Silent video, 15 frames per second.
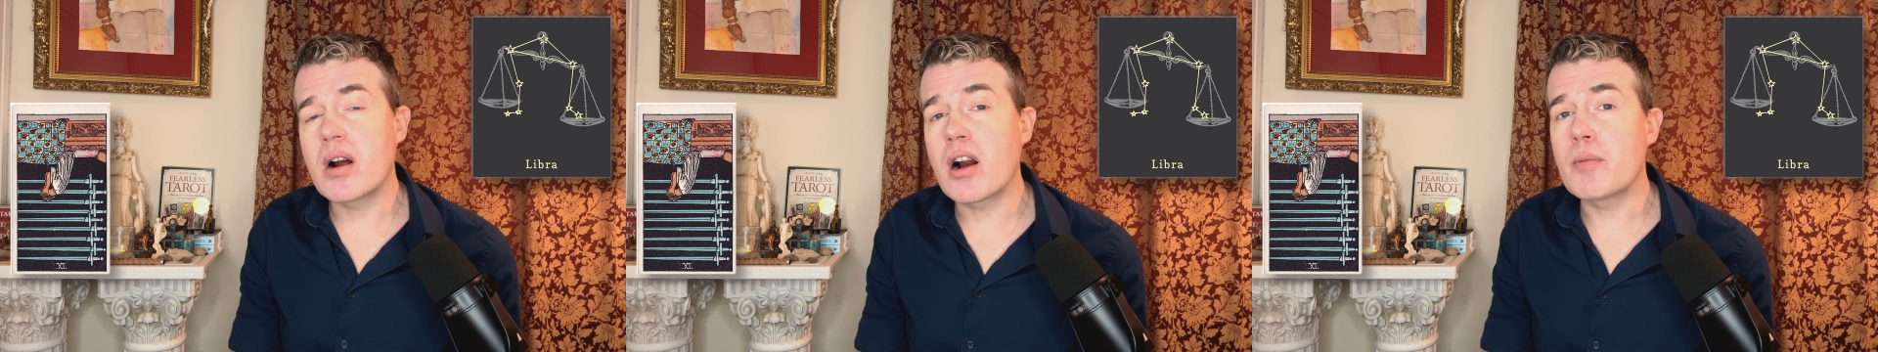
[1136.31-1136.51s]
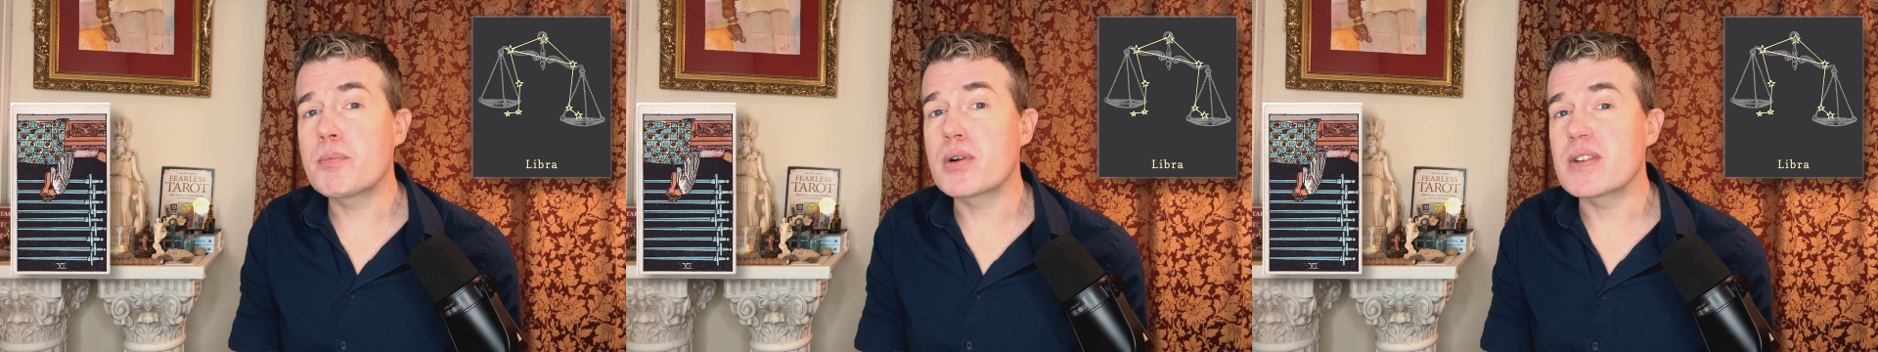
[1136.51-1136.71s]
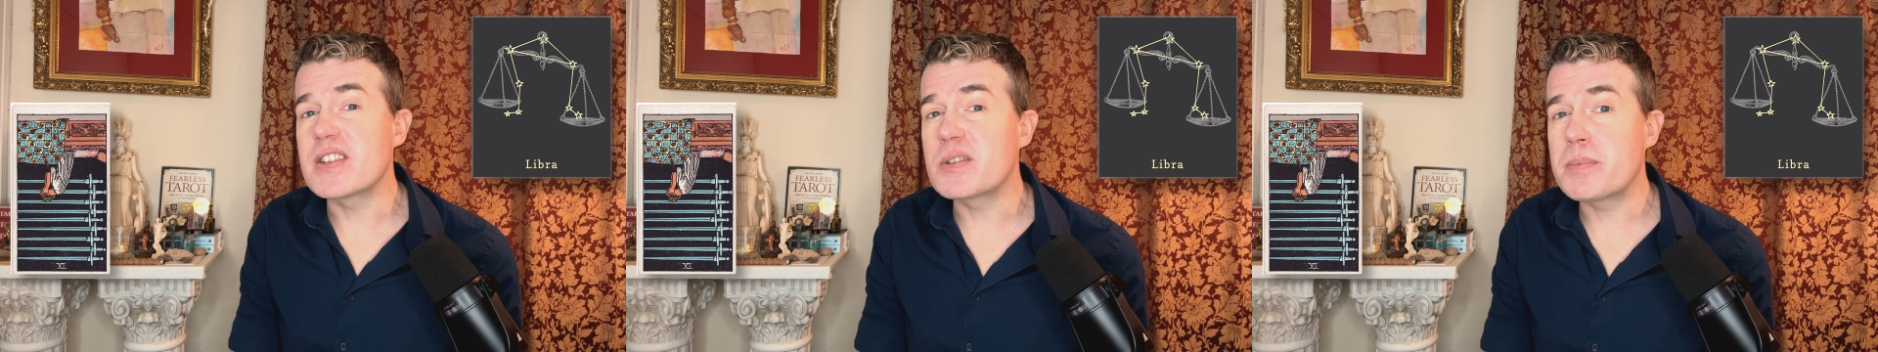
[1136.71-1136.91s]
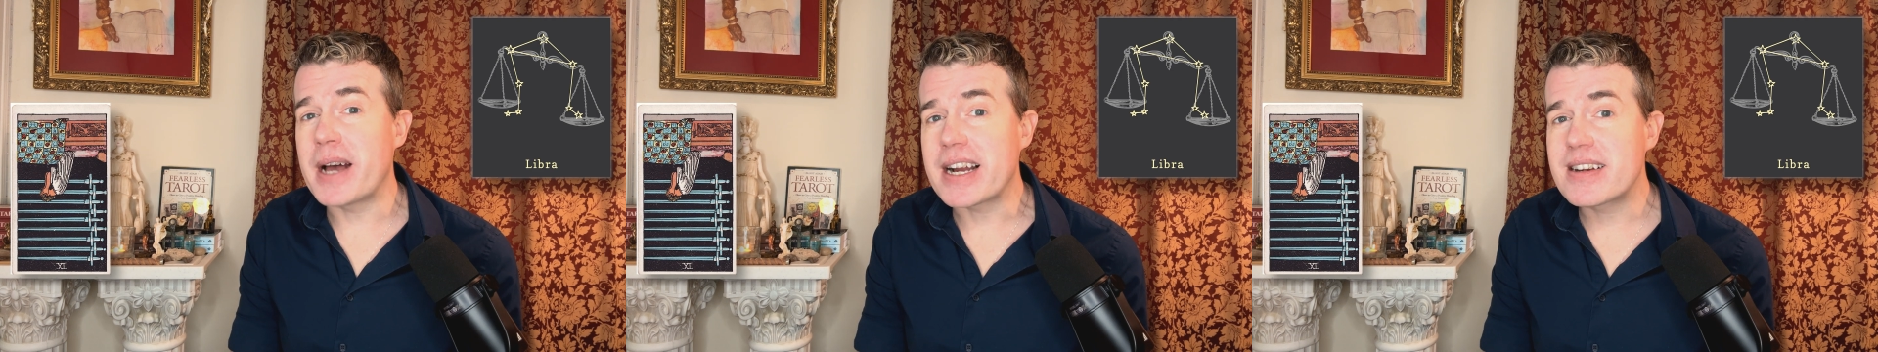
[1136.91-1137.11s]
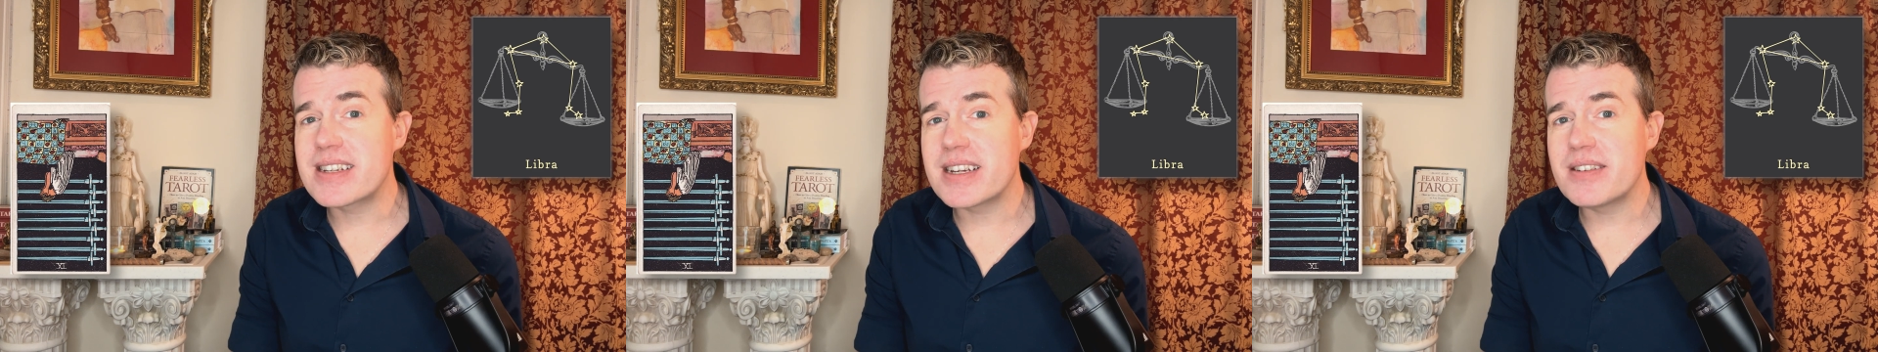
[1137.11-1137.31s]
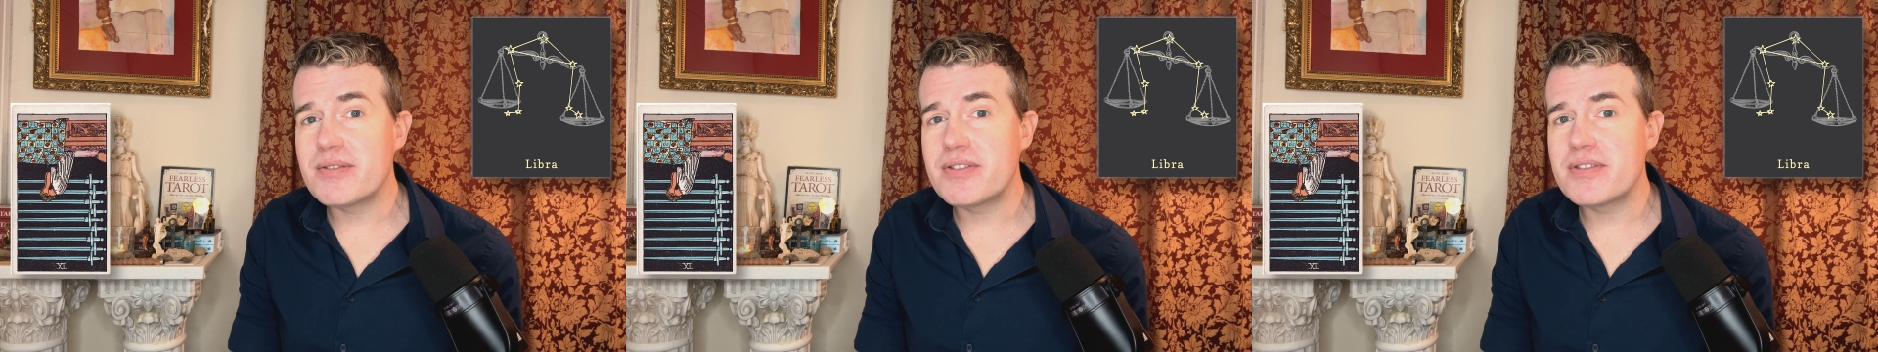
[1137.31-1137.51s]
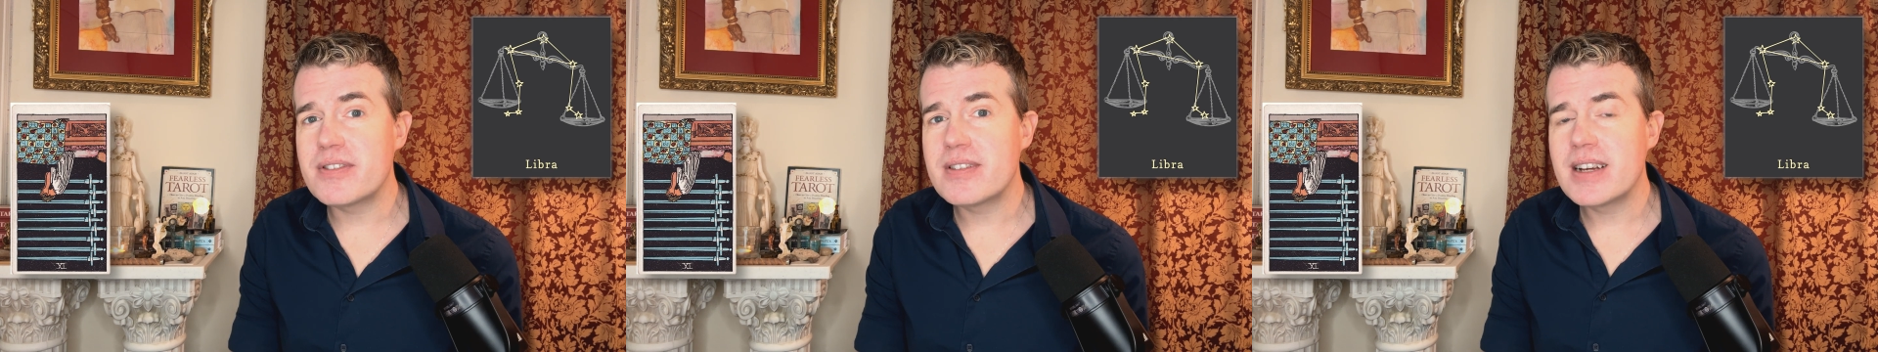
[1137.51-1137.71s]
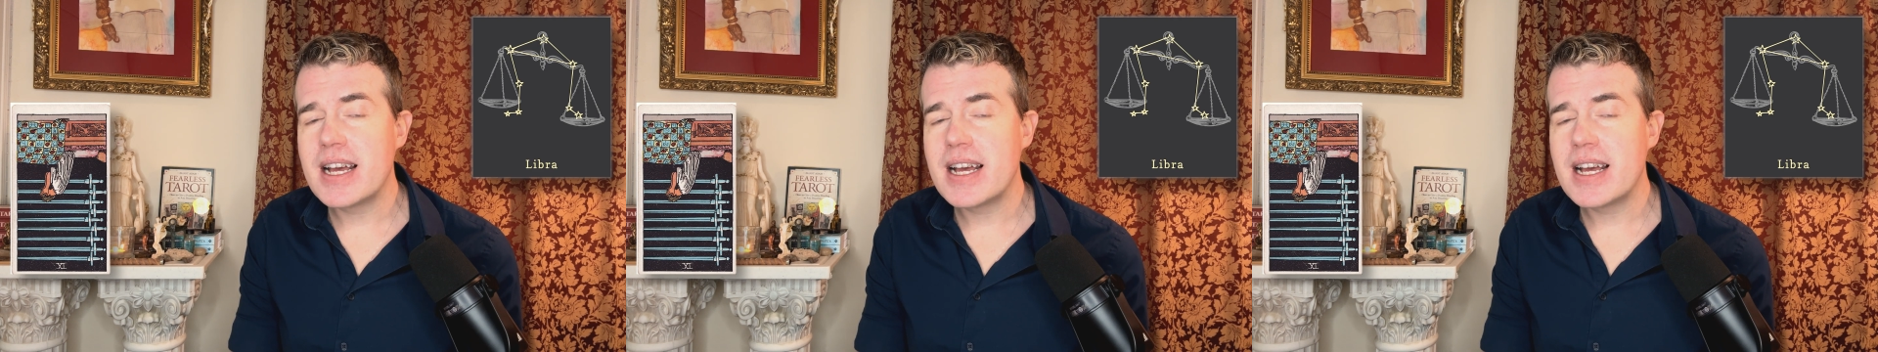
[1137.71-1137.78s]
our perspective.